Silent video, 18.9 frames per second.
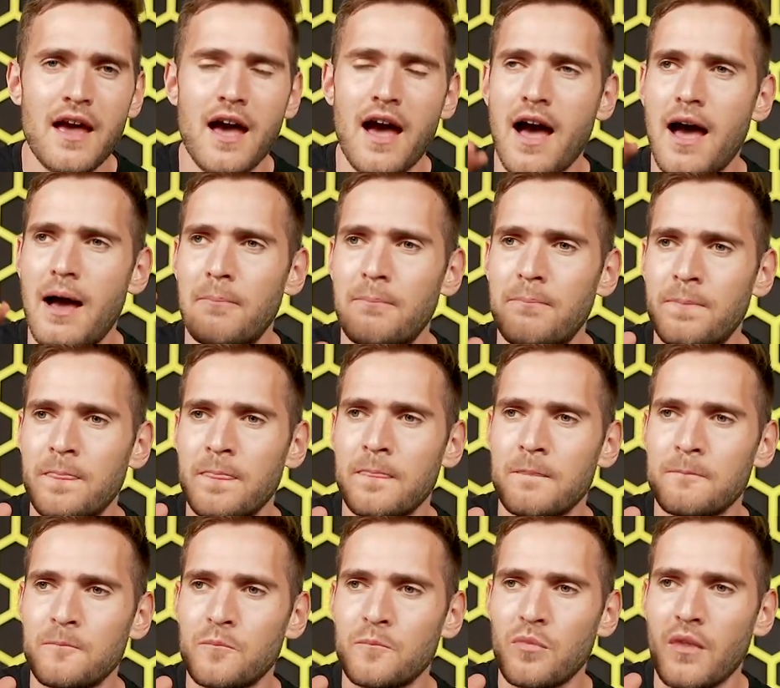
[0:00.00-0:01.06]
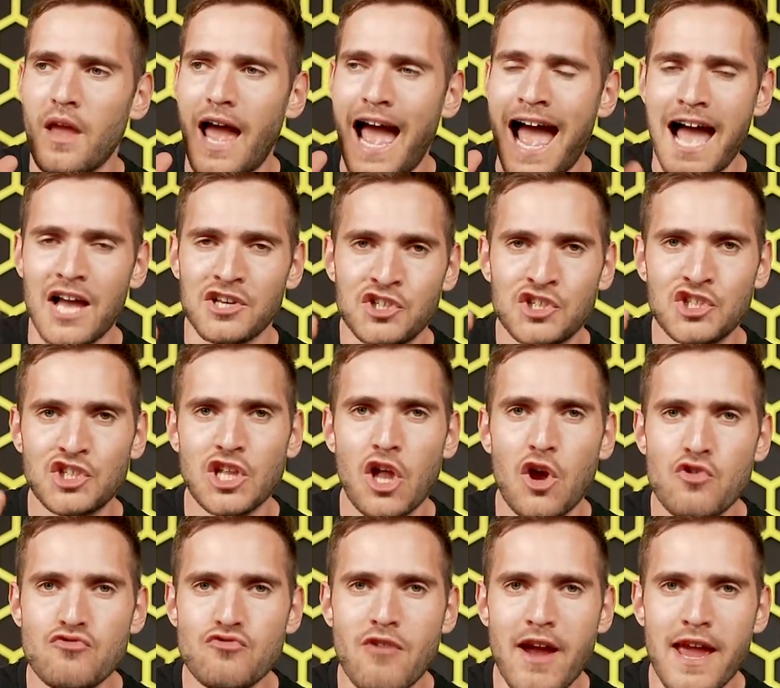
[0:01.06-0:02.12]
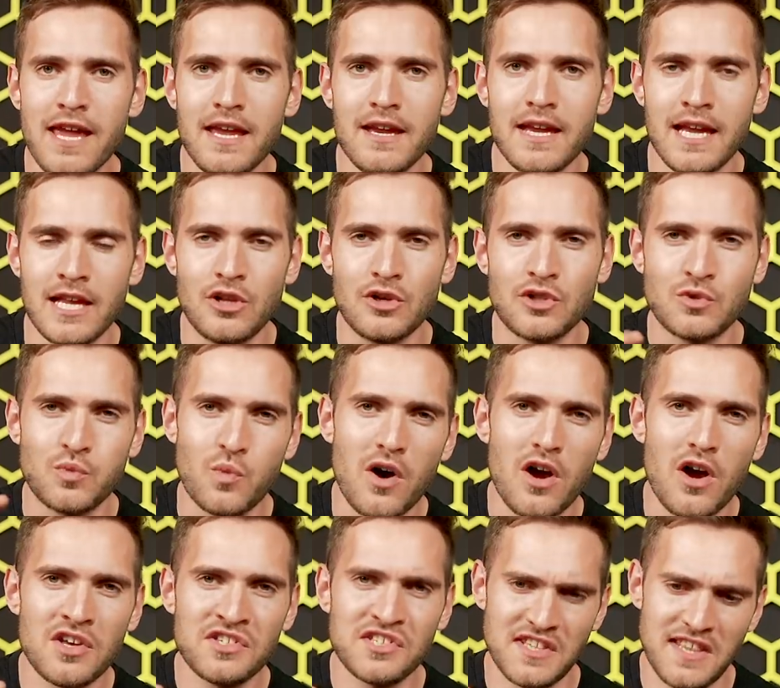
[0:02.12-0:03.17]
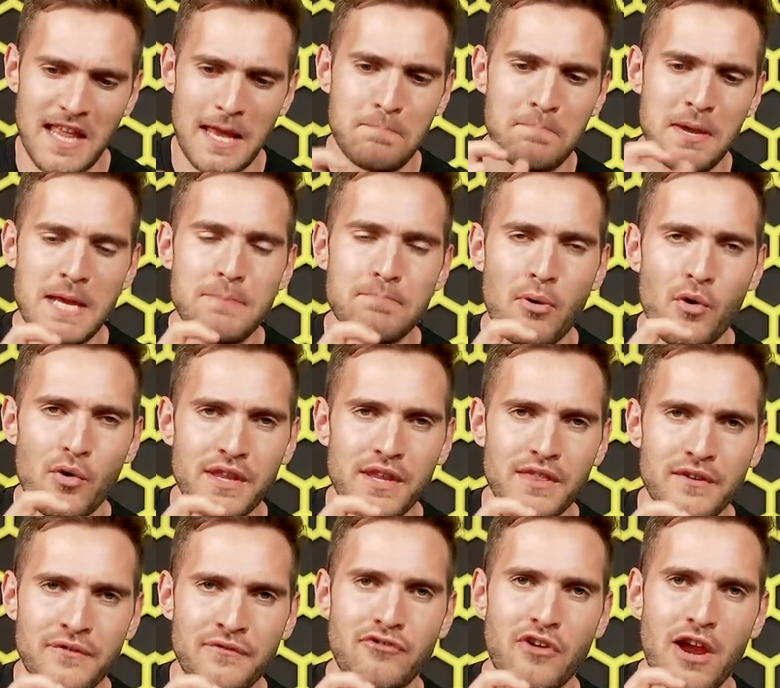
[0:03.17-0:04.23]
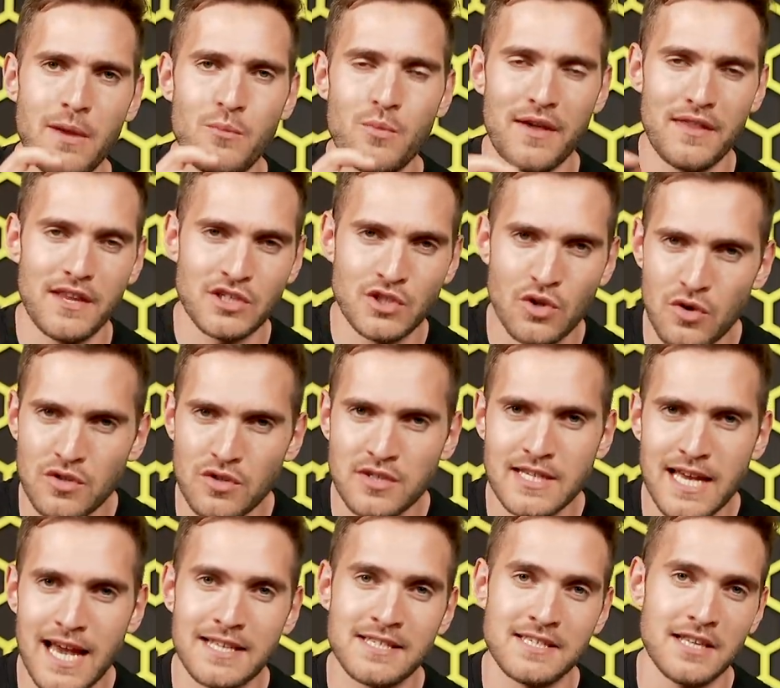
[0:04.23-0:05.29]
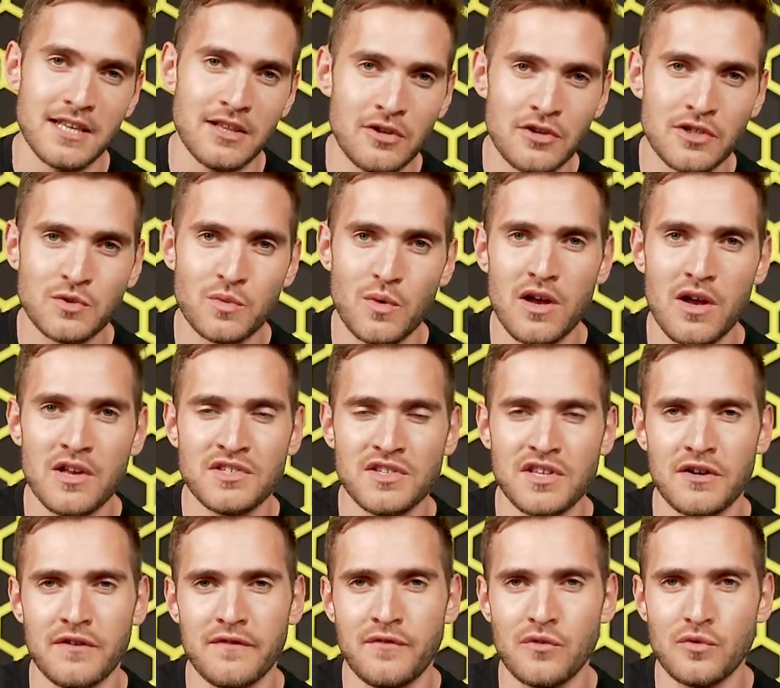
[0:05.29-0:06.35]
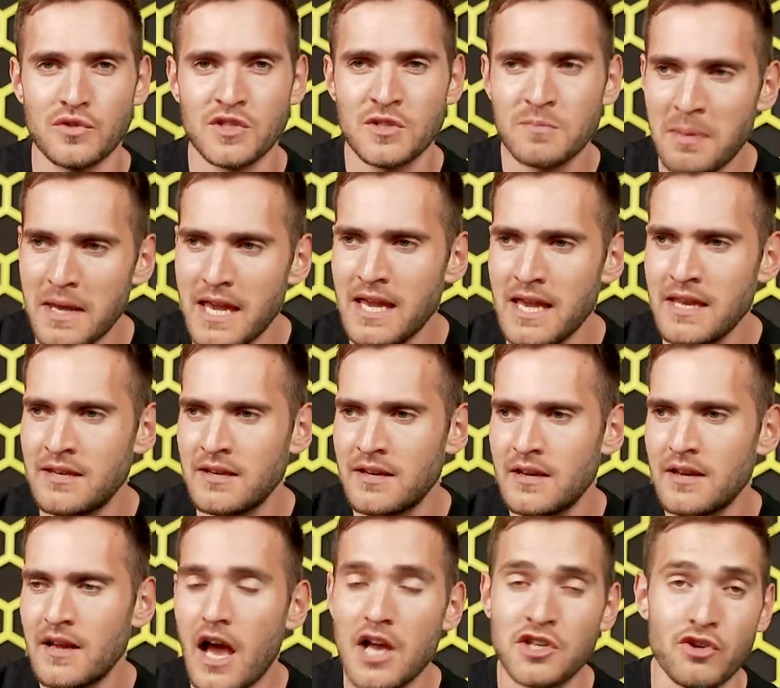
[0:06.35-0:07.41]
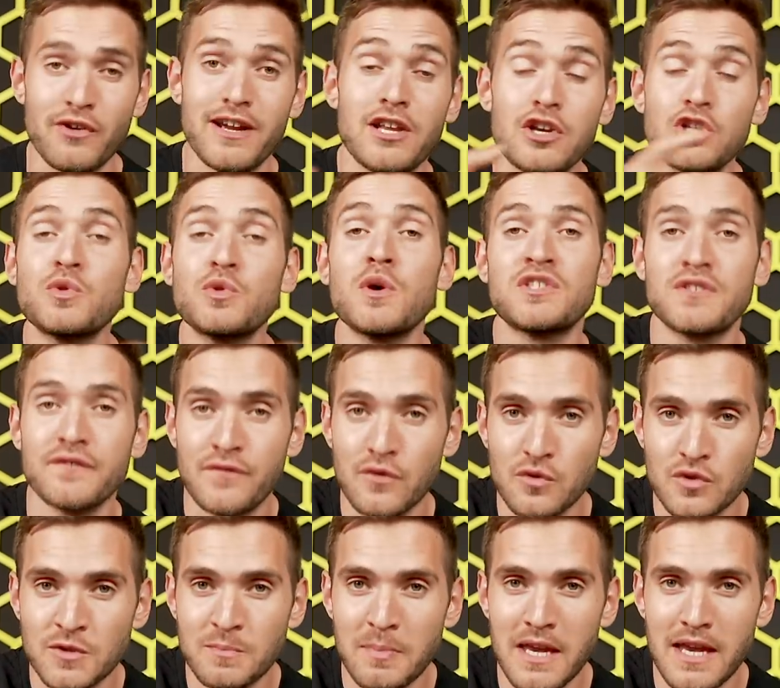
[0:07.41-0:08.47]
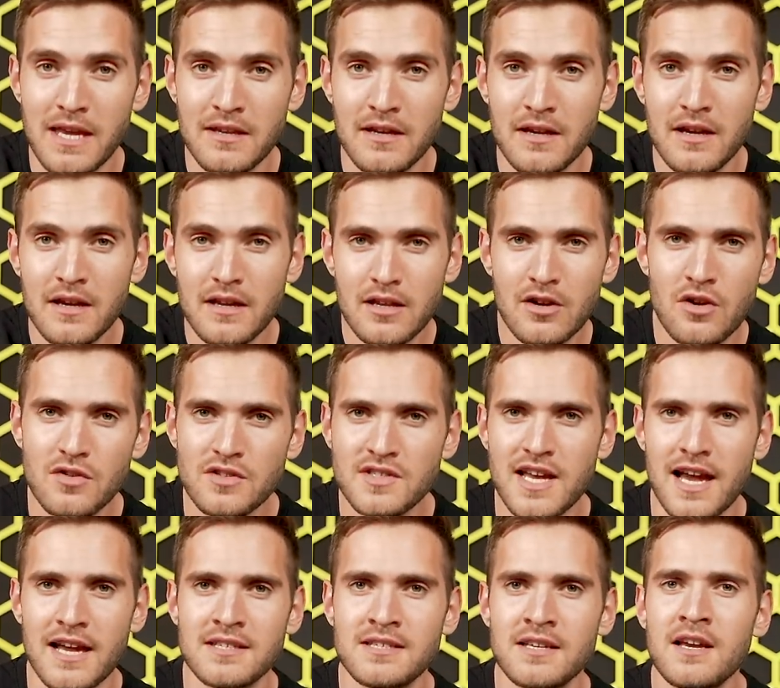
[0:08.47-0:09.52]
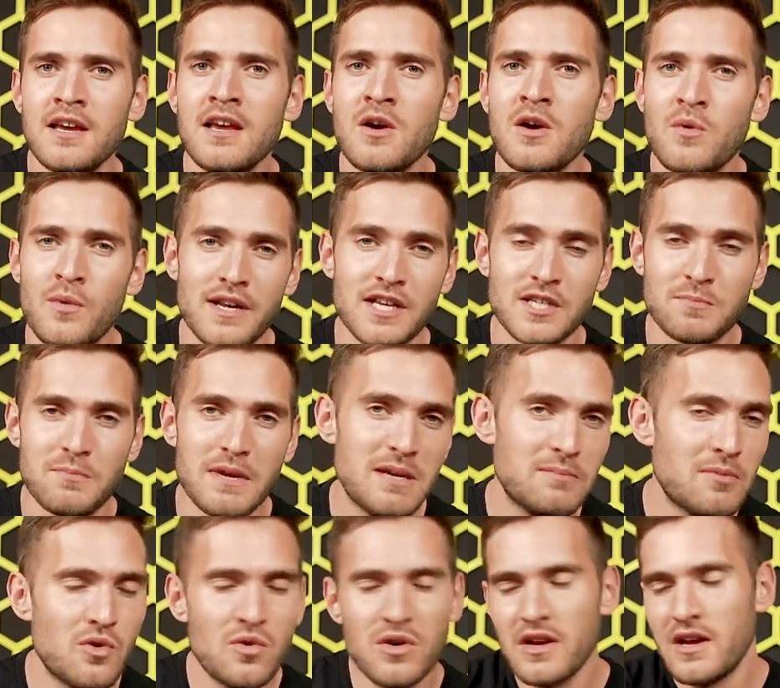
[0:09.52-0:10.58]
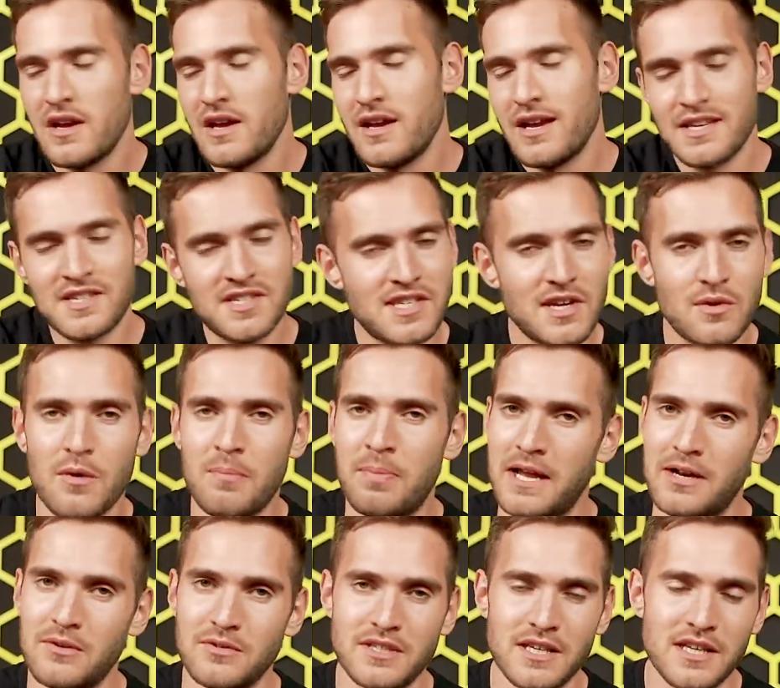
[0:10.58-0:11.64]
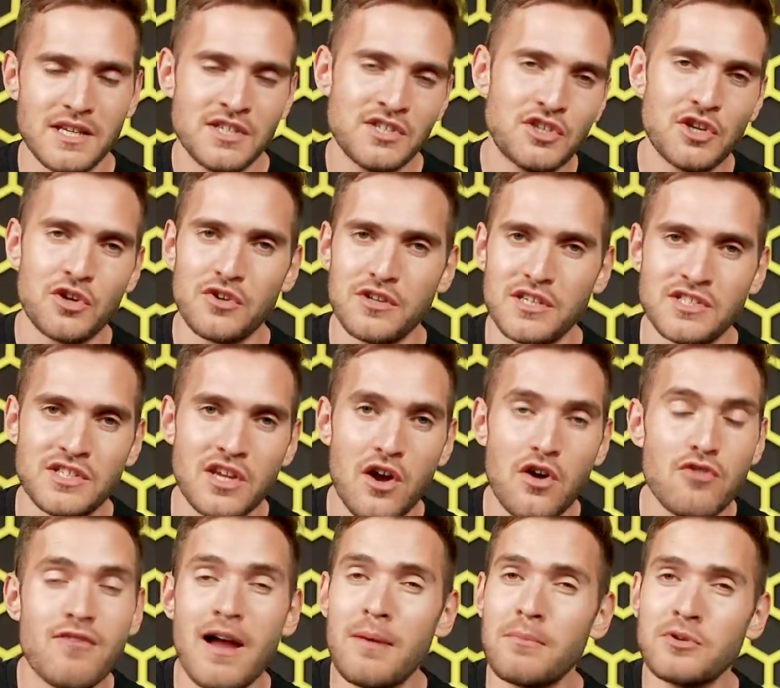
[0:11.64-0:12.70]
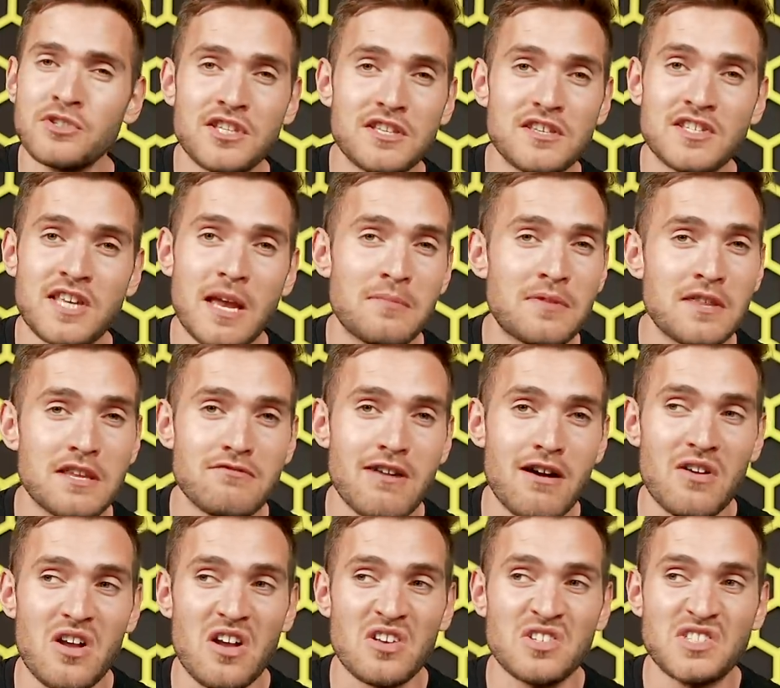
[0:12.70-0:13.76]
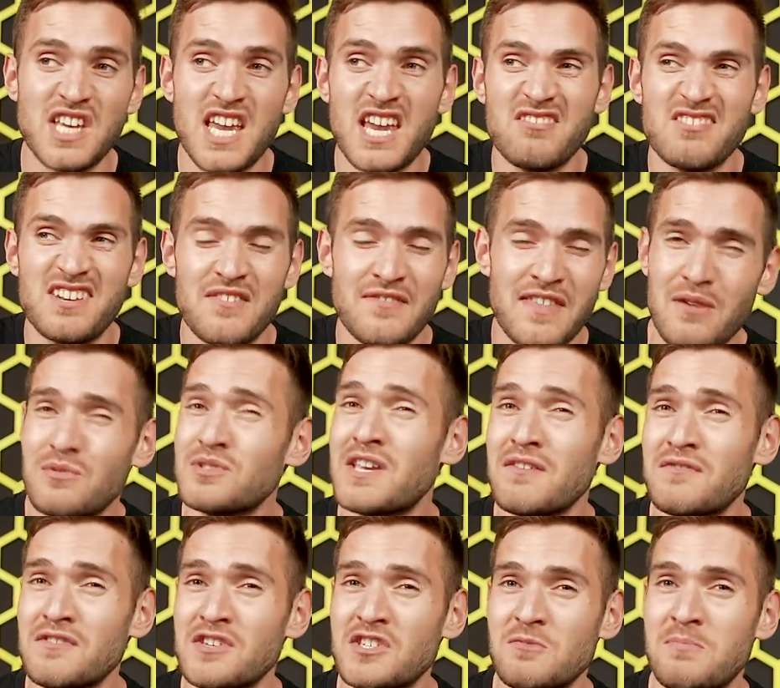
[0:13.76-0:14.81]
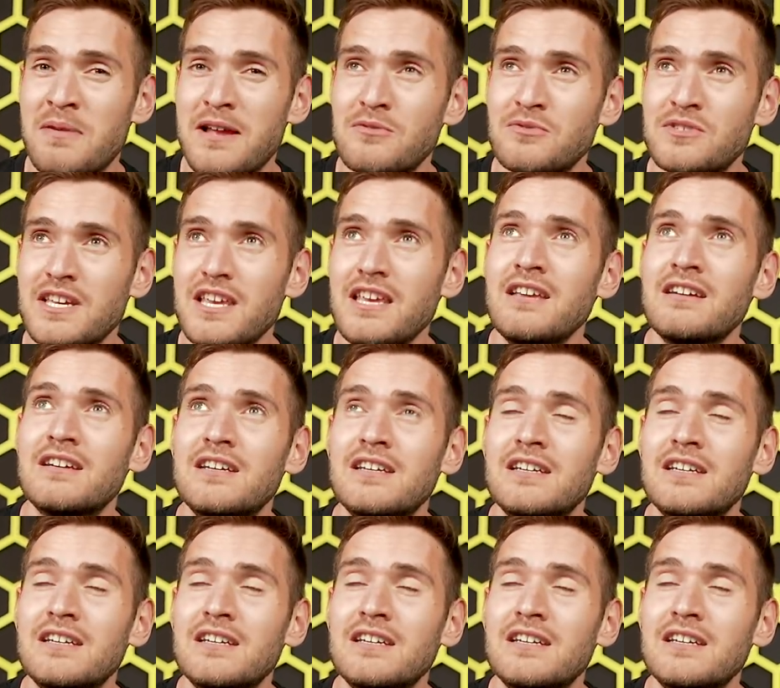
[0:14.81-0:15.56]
At a slow rate, it looks worse and they pinpoint the frame where there's contact and it looks worse than at full speed. It looks worse at full speed, the contact. When it's minimal, it's still a penalty. He stood on his toe. Ramos did the same thing to Raul Garcia, and if that was given as a penalty,